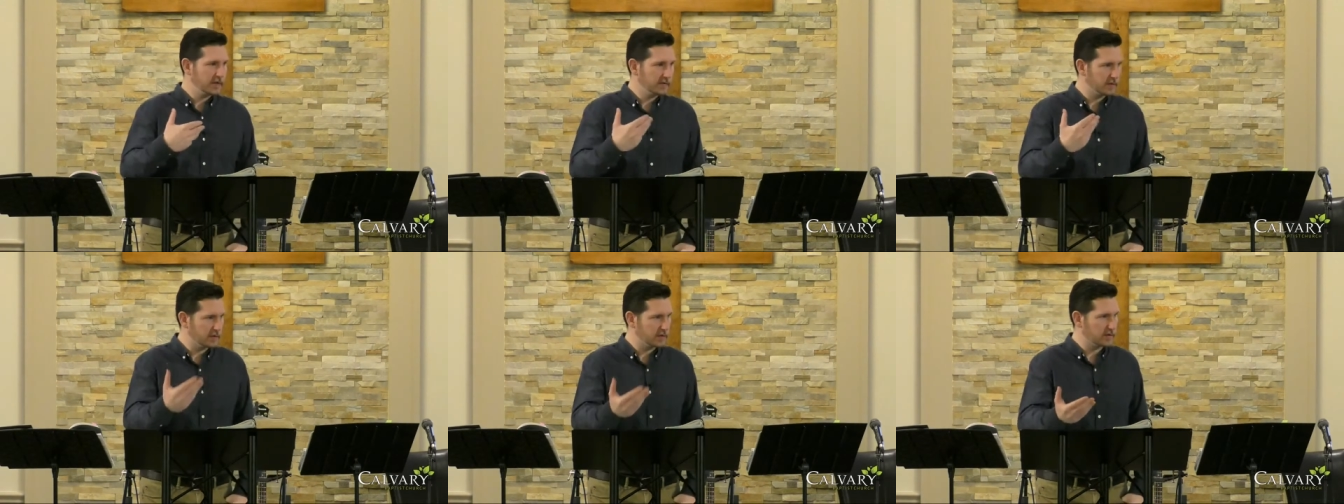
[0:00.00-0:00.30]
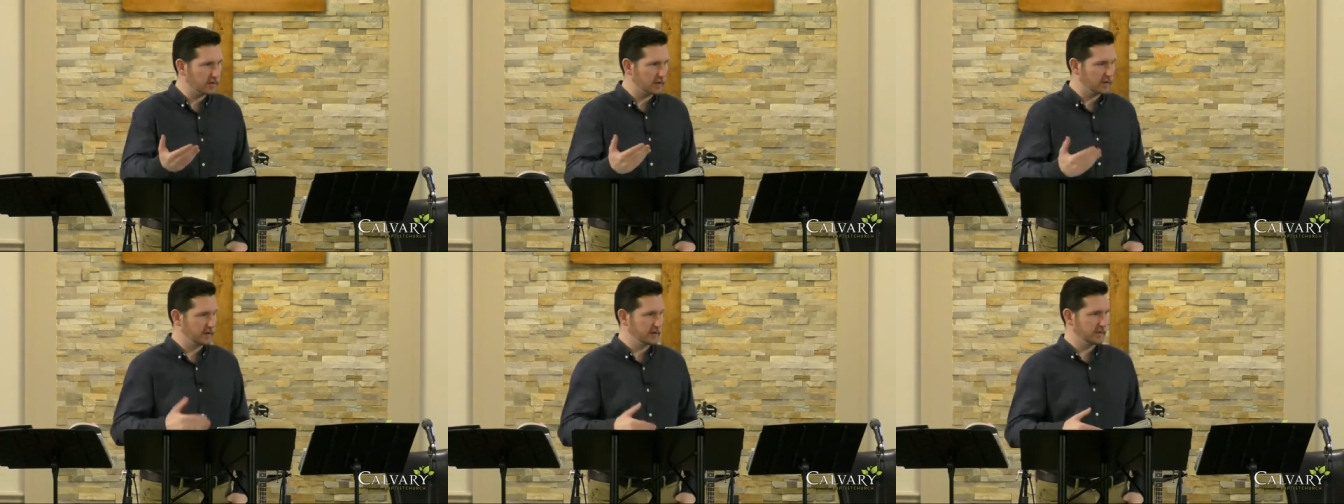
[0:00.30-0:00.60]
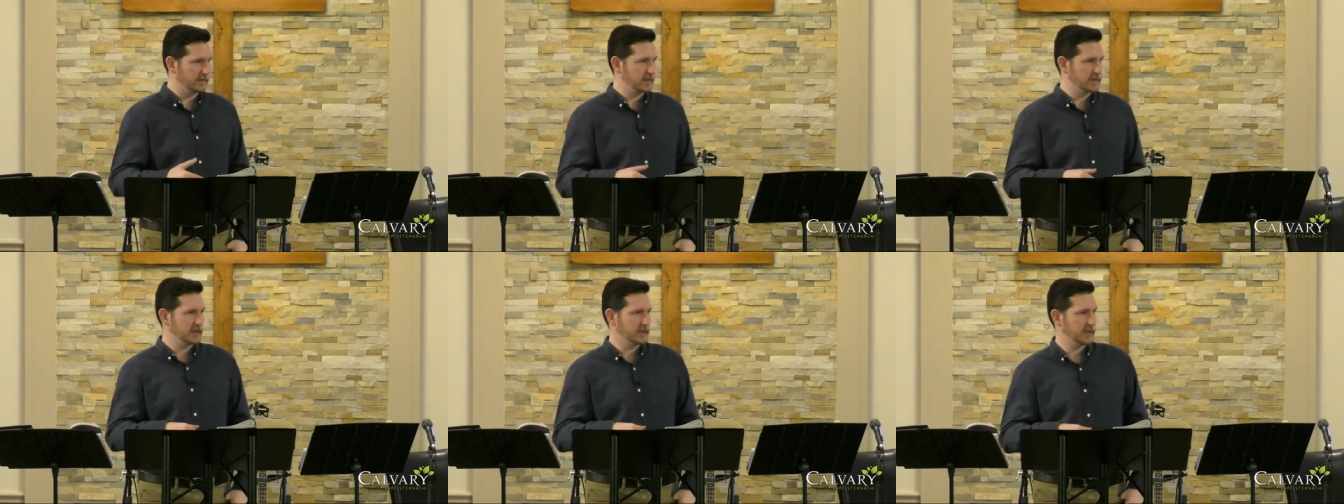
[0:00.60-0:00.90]
of the struggles
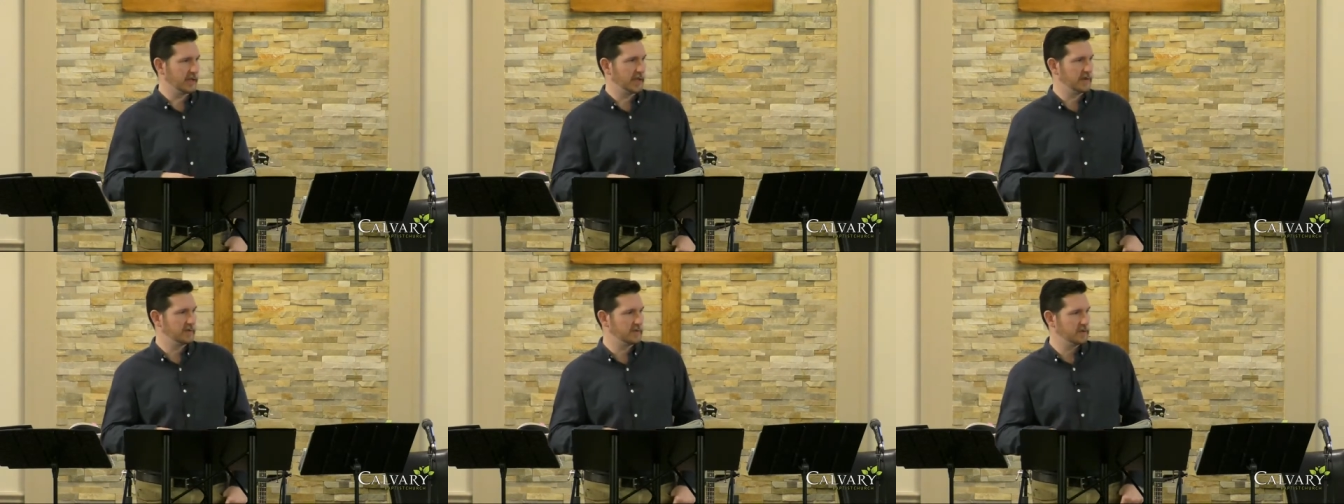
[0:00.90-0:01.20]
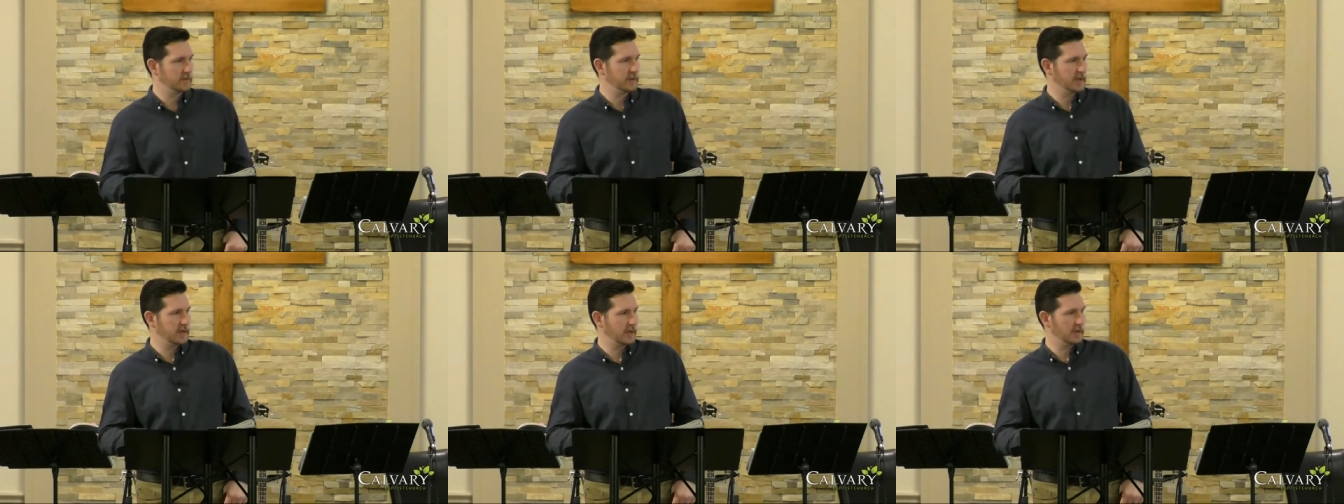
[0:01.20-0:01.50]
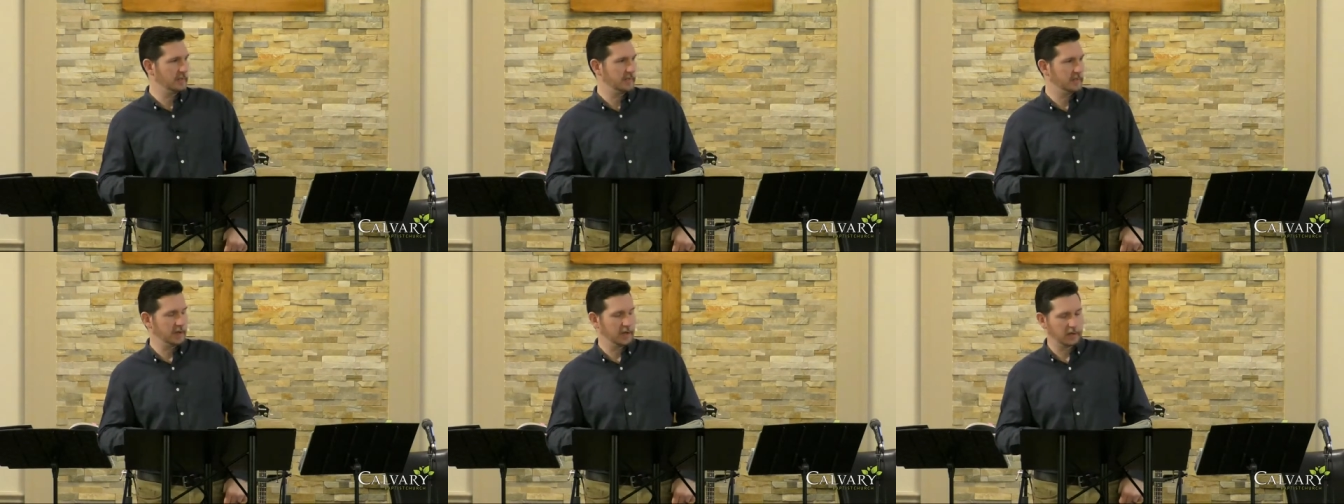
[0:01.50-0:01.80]
of this life to
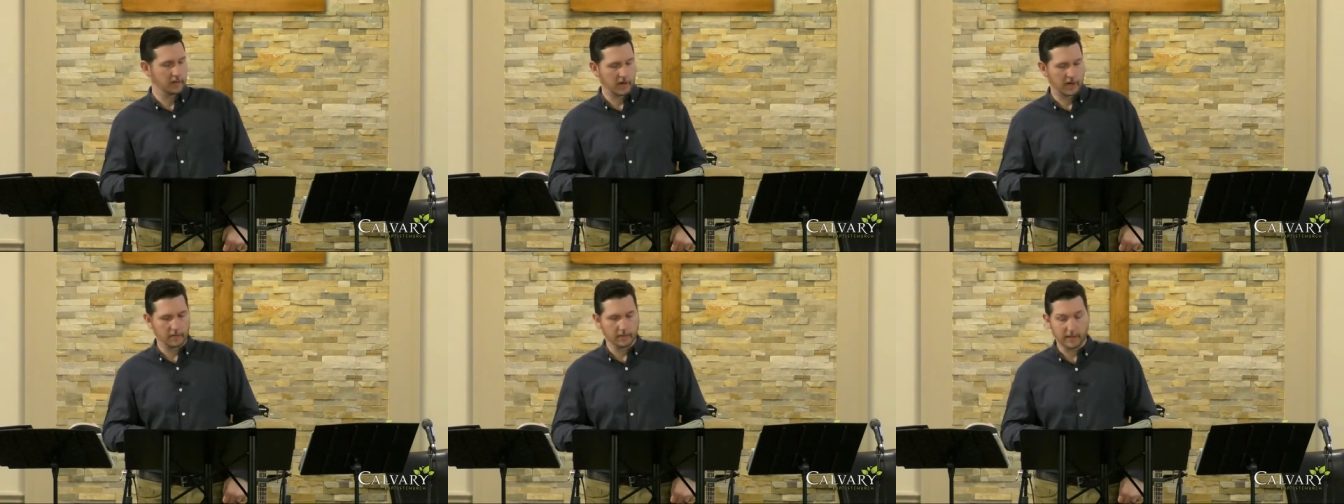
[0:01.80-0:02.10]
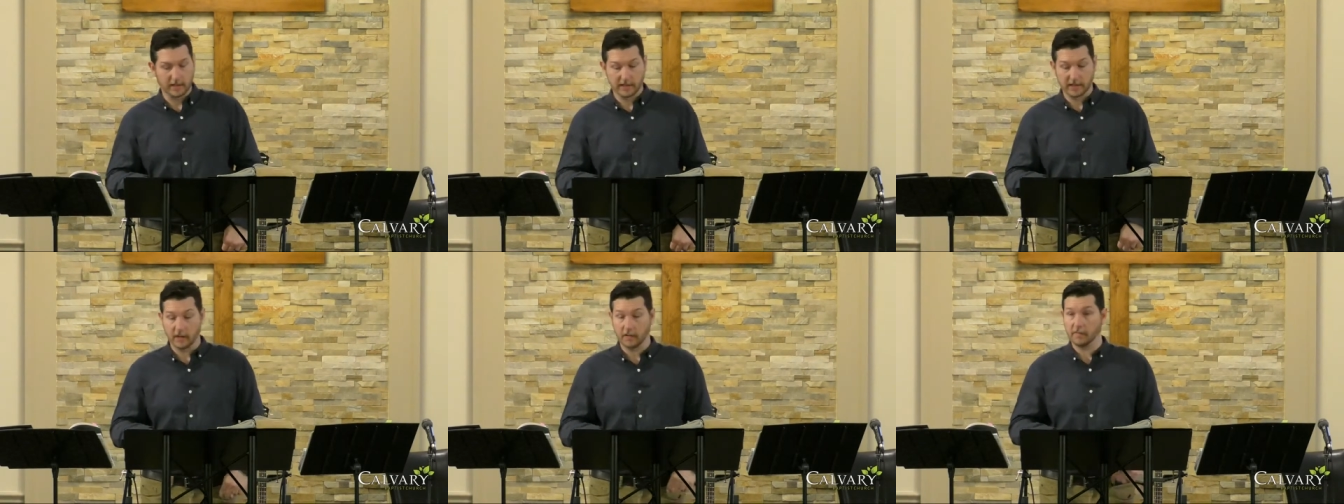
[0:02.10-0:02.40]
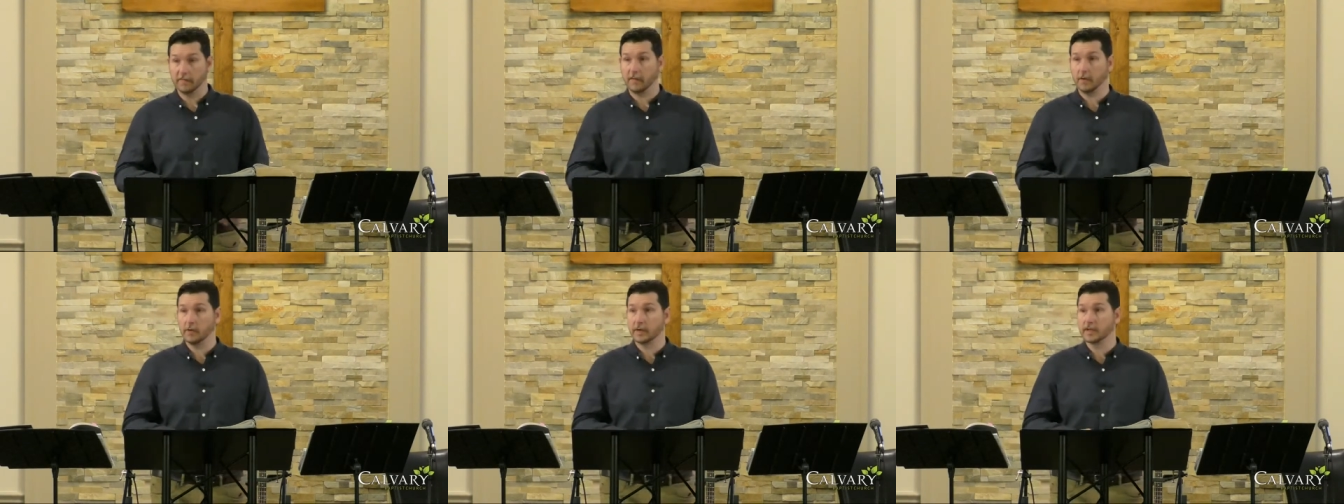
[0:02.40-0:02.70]
become incredibly
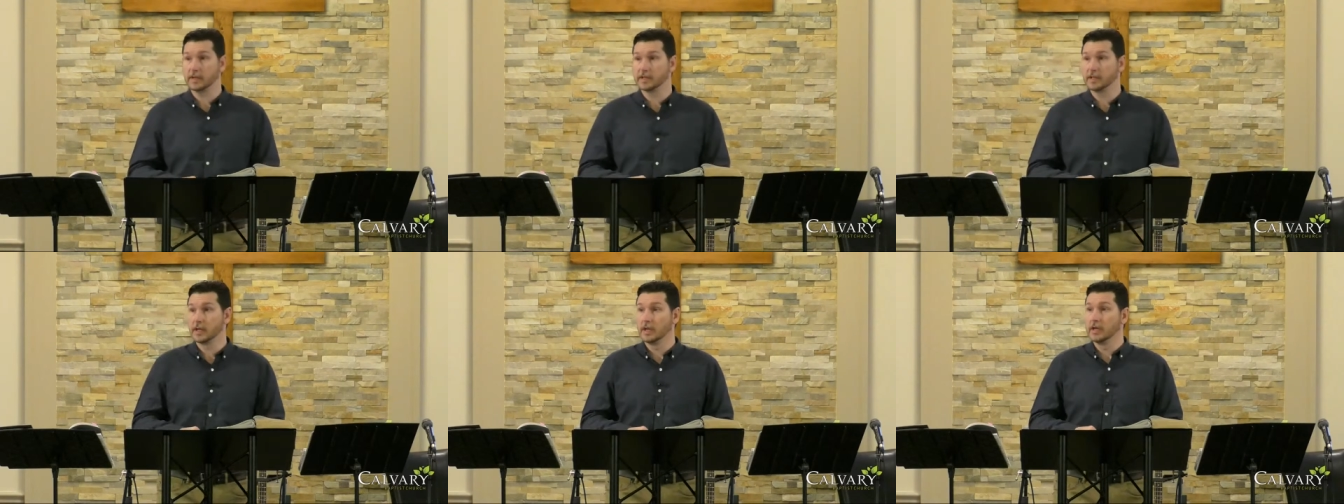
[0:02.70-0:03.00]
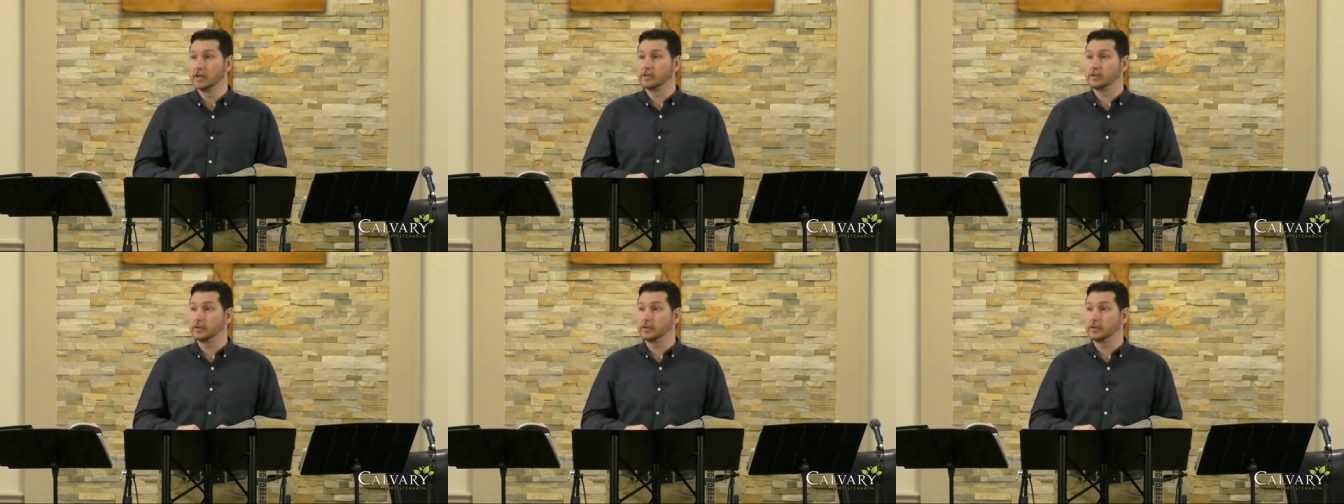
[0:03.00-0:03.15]
self focused